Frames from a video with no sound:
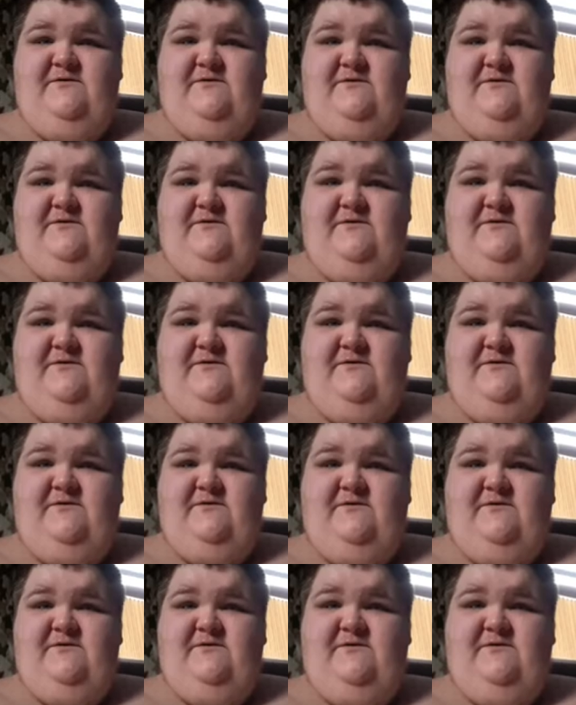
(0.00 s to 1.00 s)

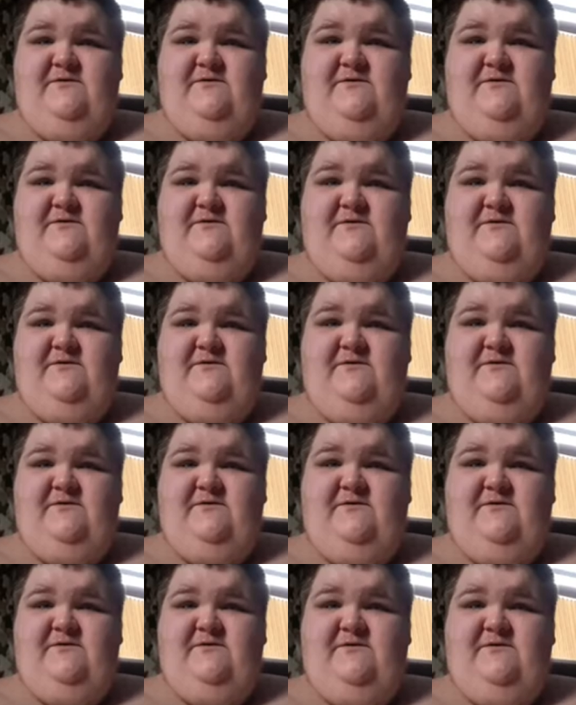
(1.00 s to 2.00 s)

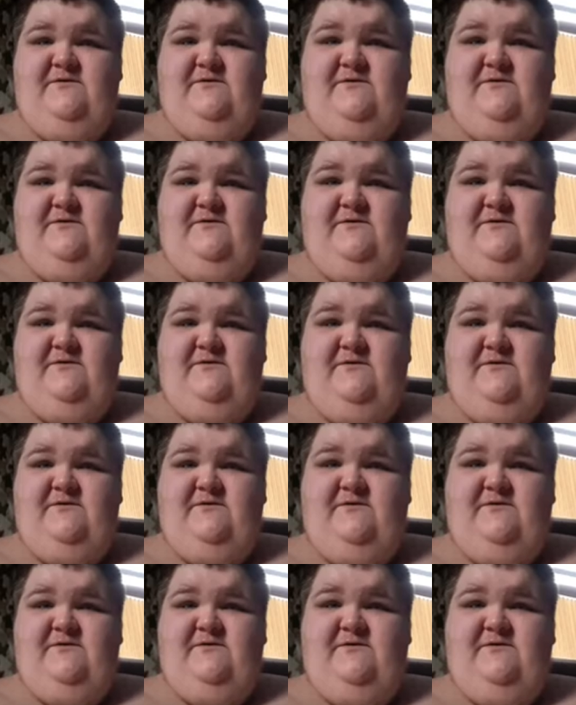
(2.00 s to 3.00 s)

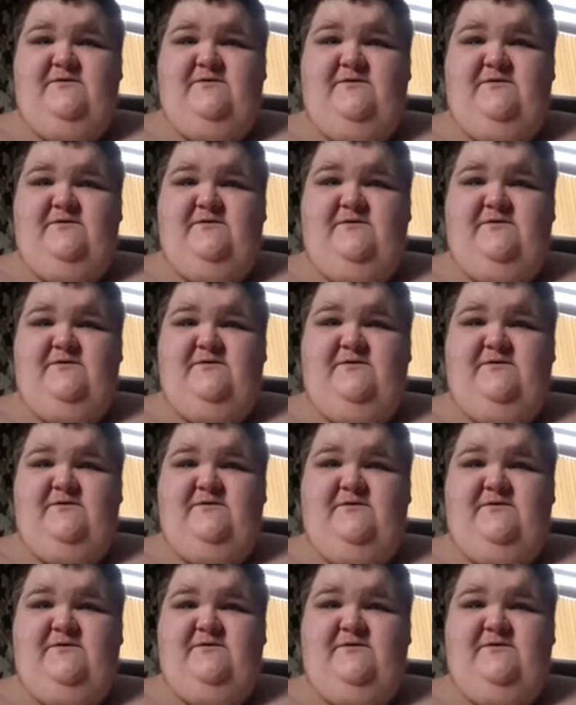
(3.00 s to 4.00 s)

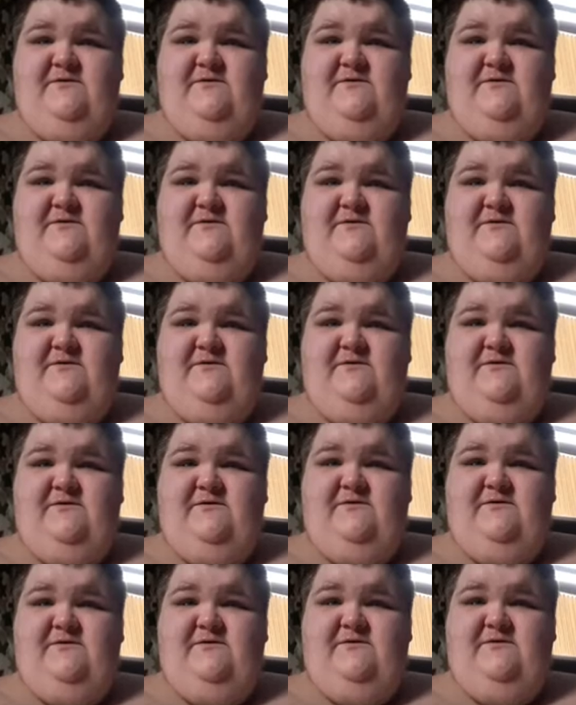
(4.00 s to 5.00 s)
This person isn't speaking.